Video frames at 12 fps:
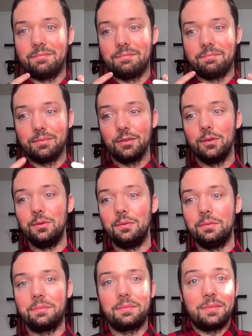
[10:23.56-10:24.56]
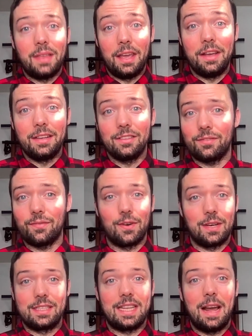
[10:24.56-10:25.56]
blue things. For
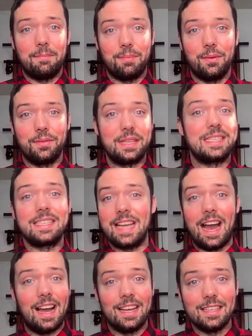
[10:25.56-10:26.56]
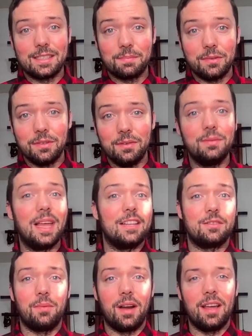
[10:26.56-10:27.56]
example, the sky is blue,
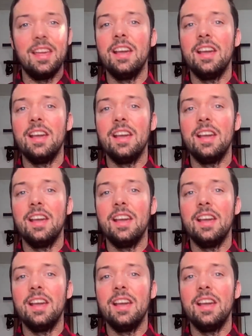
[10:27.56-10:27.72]
that's why.